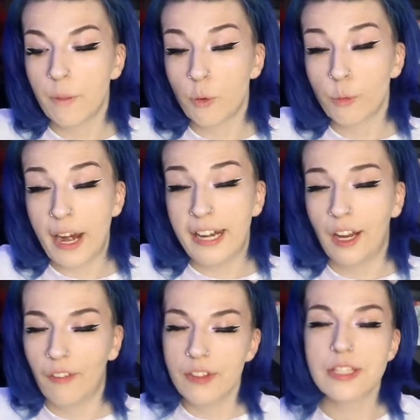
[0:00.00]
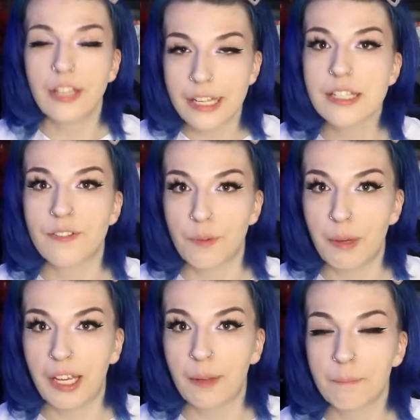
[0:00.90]
rating on this list for
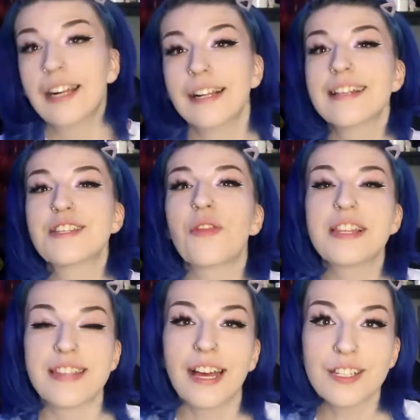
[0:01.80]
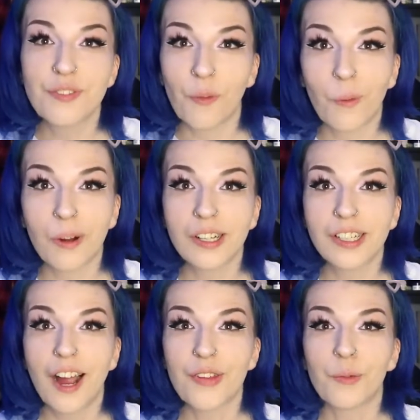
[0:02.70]
me. So these next 4
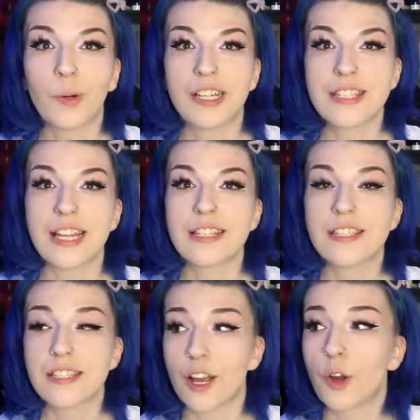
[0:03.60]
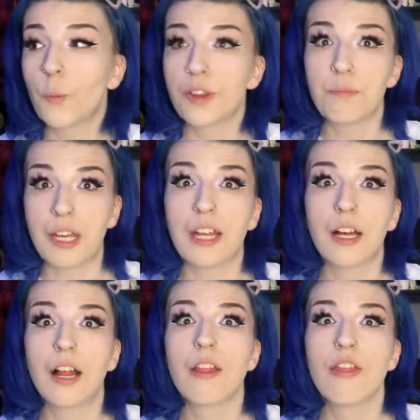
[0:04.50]
are the ones that stuck with
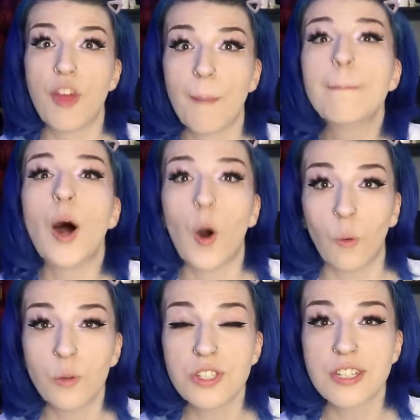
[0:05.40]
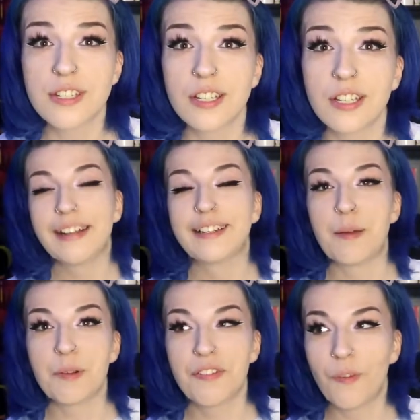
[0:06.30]
me the most.
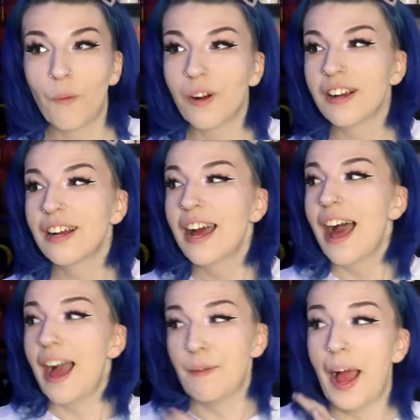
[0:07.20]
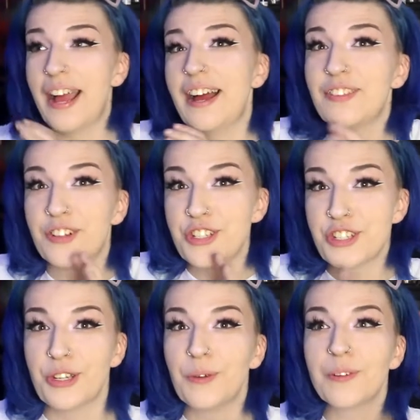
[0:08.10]
Number 4, there's
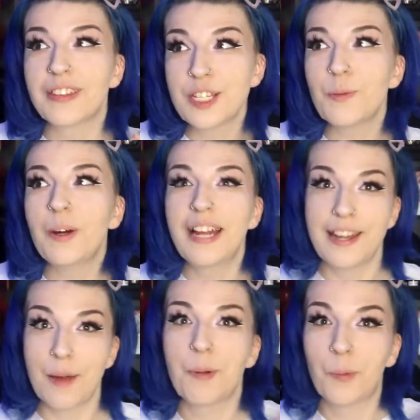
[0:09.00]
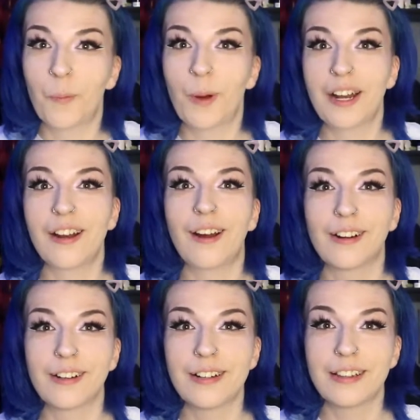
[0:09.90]
2, this one and number 1
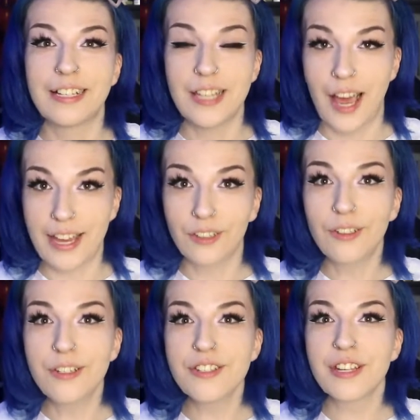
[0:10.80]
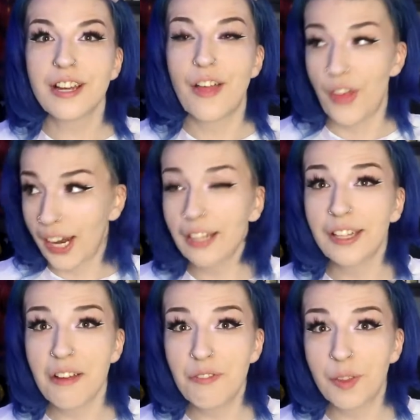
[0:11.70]
are the titles that I
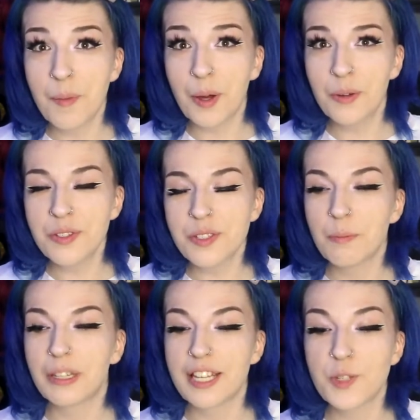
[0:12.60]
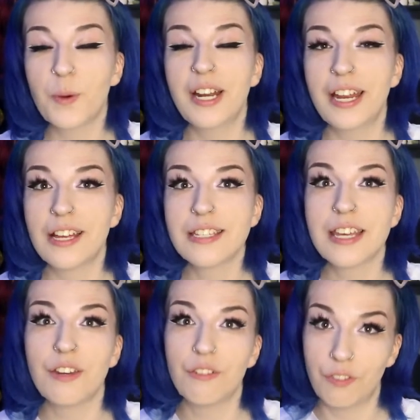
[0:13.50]
love the most, but this one is
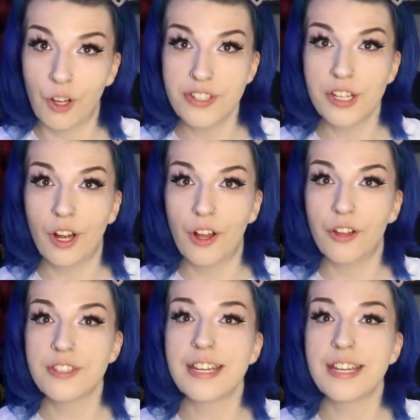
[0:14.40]
In Vaulted Halls